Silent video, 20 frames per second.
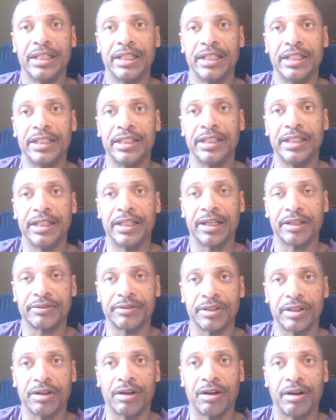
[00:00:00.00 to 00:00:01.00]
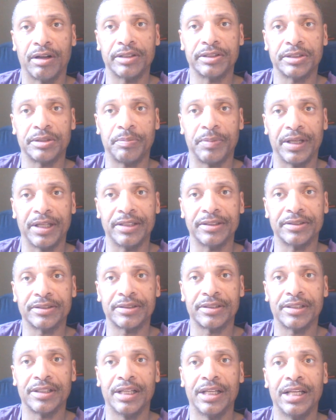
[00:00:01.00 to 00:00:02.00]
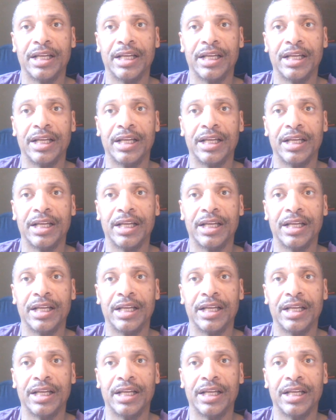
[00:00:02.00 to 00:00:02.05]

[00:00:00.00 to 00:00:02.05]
in the electric car space,